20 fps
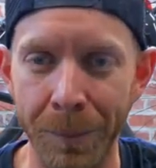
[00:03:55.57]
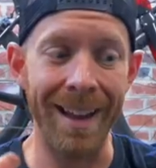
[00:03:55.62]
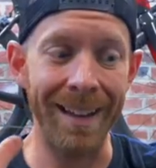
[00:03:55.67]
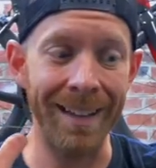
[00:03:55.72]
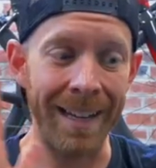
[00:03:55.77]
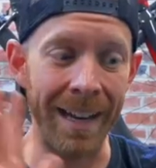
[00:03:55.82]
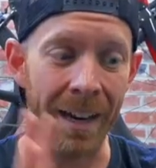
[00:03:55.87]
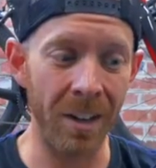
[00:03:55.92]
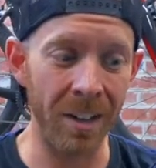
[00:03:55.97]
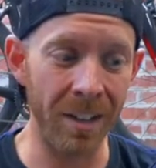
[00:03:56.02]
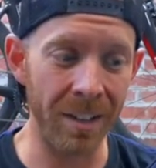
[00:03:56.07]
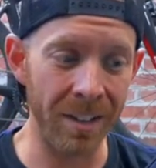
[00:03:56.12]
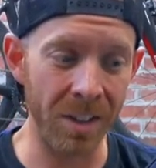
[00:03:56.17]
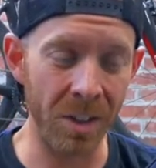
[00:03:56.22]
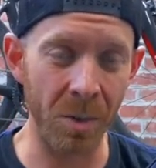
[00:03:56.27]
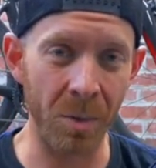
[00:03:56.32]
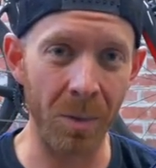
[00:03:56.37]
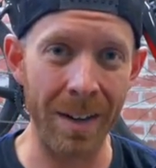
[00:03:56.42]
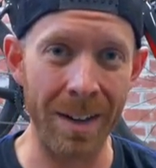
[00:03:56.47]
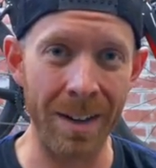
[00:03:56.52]
And carrying
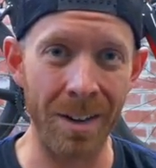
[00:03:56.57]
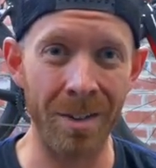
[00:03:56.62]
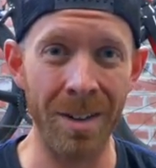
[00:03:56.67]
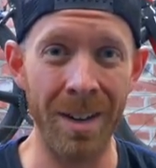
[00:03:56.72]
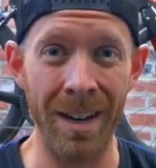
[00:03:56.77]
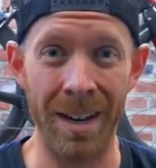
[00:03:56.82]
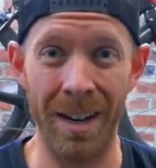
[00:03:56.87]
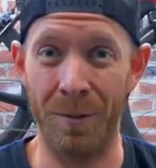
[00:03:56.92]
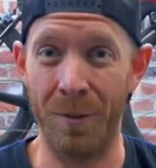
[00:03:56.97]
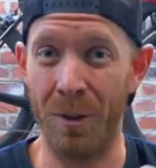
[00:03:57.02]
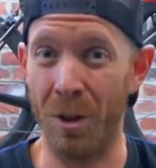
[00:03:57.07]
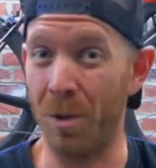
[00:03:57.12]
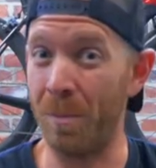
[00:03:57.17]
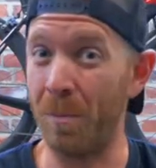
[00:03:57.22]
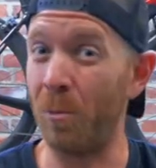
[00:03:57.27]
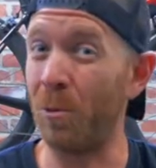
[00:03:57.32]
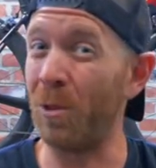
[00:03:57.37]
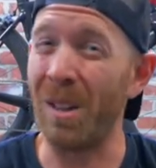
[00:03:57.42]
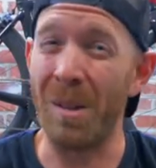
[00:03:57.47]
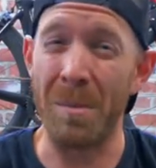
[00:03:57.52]
this around, if you're
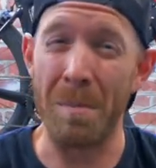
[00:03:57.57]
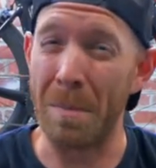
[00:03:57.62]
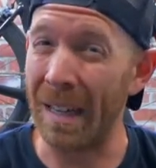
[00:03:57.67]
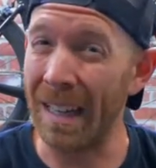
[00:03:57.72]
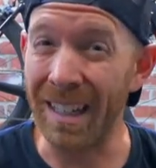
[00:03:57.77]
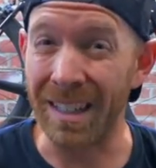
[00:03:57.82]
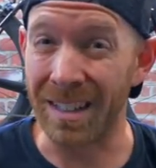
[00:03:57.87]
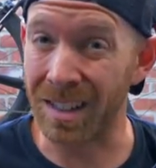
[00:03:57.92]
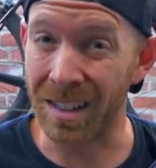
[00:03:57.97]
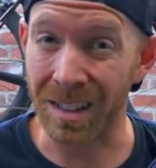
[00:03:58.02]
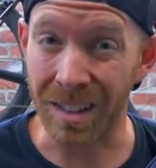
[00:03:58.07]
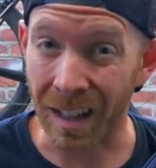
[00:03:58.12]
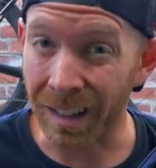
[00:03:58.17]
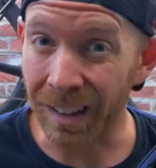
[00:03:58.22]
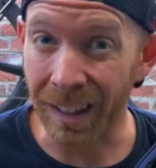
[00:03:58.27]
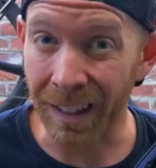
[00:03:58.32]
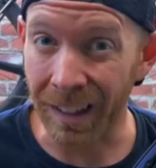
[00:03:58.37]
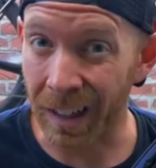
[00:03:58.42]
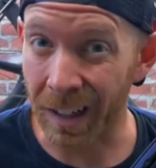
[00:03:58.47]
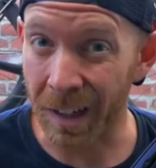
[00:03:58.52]
really big and
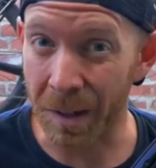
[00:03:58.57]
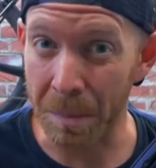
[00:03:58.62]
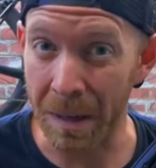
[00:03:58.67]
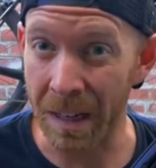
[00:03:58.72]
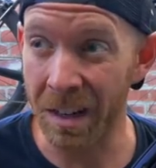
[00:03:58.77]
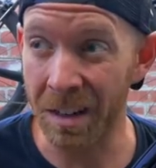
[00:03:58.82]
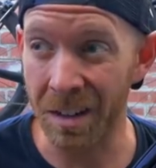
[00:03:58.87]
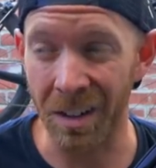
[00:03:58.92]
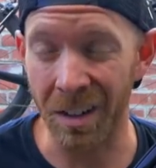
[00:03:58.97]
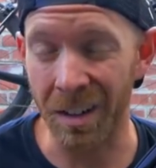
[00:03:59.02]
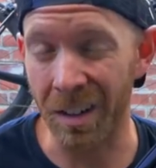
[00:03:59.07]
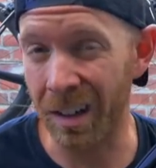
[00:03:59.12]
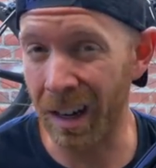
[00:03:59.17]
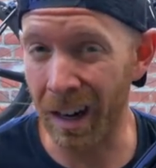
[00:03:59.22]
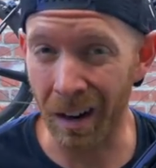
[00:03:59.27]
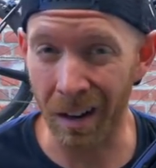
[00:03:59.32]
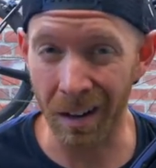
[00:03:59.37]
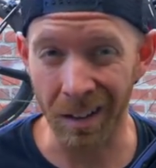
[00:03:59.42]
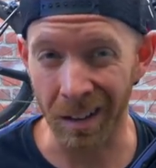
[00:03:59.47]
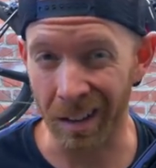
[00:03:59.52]
studly like me and you can
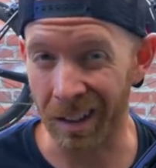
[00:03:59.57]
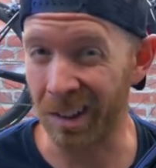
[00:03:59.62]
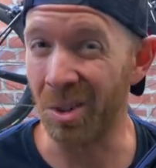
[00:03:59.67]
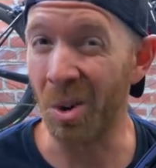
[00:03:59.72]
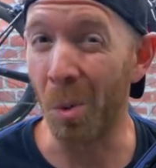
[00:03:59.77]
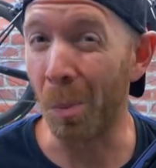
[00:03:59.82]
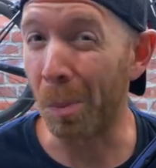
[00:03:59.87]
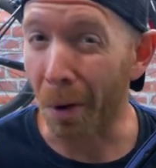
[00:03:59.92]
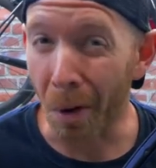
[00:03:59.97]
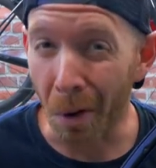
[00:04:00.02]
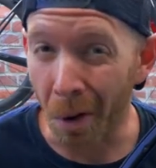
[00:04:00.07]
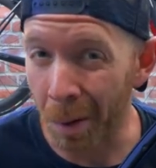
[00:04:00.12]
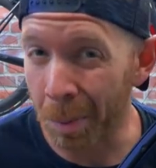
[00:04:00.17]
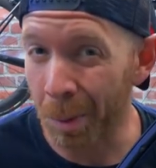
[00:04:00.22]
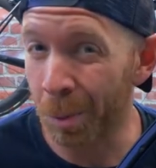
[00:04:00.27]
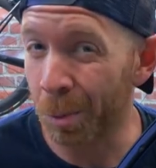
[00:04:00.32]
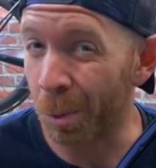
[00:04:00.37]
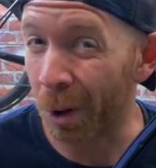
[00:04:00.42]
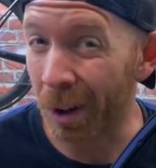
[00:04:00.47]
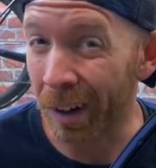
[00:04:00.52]
carry it like no
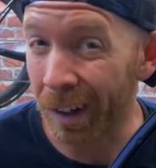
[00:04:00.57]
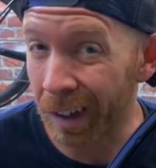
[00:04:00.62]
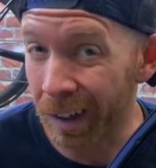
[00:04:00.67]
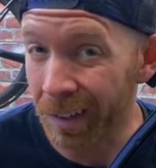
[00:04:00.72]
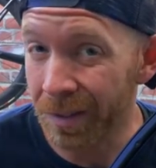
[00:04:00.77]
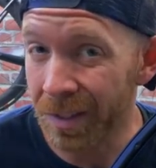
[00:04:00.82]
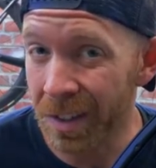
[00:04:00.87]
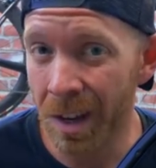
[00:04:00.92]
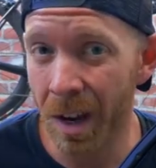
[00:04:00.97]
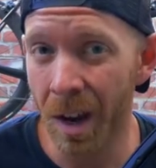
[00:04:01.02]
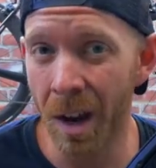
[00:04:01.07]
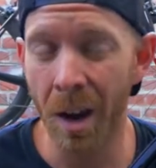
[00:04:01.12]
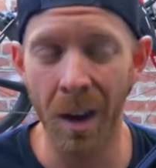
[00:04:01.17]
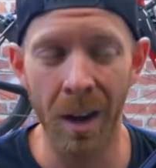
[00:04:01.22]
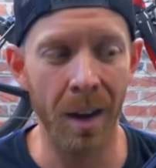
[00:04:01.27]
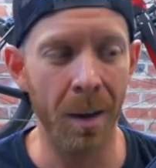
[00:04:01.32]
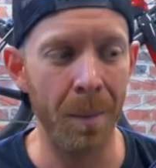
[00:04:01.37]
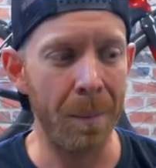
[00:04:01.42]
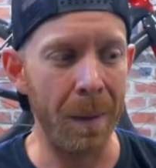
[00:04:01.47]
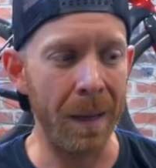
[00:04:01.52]
problem, whatevs,
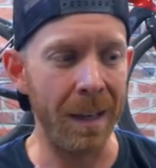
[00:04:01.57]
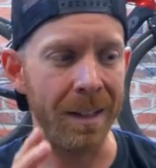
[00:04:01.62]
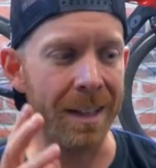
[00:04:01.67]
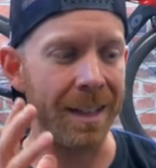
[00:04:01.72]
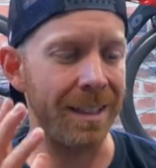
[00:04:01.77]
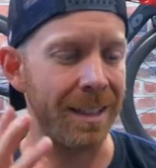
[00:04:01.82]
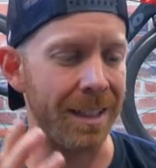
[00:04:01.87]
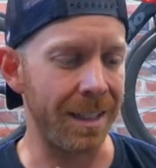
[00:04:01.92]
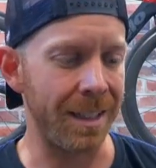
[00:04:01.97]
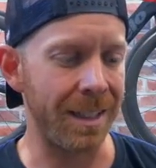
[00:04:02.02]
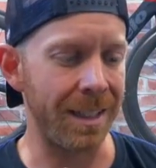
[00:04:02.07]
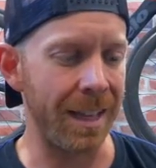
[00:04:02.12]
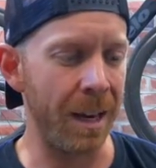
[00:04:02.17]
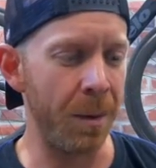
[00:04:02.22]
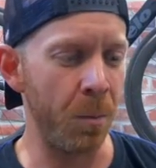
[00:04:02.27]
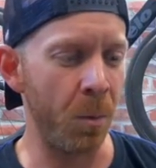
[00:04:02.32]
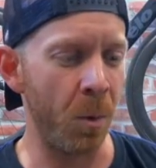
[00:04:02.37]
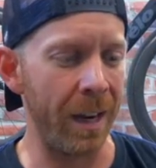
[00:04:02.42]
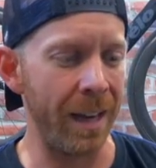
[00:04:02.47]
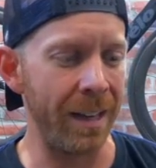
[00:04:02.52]
but it's the
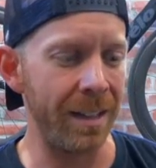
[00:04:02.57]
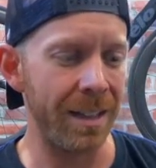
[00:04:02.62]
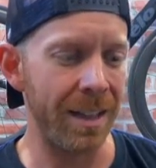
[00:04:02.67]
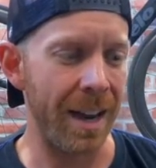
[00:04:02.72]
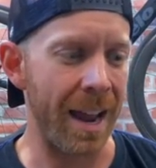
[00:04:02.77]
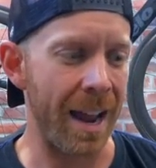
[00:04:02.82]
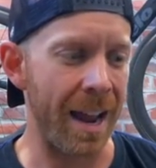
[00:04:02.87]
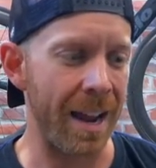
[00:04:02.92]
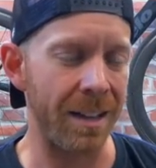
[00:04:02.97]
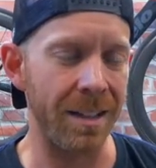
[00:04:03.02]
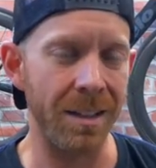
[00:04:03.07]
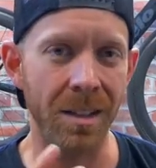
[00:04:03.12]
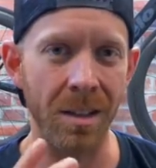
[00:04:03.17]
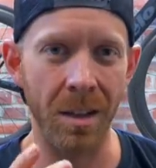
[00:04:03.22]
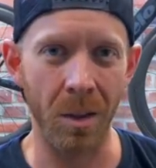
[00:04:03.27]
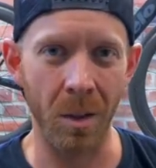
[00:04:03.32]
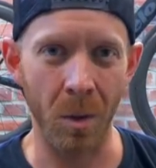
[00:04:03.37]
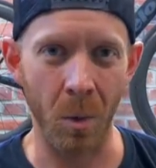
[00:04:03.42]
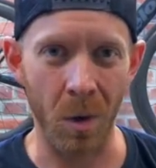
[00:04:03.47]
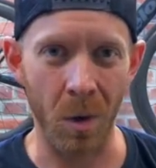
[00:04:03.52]
same weight as the